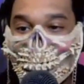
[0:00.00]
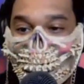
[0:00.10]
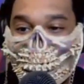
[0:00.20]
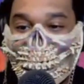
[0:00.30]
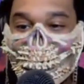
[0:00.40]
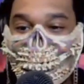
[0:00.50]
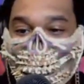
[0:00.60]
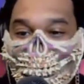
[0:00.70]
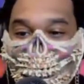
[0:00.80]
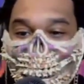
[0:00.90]

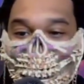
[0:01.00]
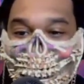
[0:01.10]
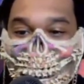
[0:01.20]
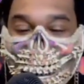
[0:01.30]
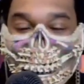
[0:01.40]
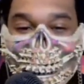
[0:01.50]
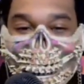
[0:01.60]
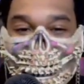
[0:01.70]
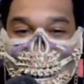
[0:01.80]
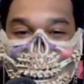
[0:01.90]

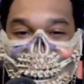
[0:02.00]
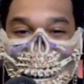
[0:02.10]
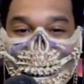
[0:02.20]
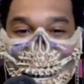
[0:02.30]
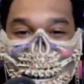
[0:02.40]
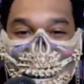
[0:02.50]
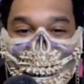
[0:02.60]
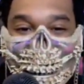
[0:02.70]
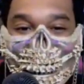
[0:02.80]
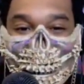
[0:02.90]

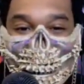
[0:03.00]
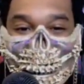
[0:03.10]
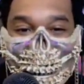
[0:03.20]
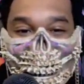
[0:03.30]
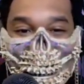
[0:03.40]
(silent)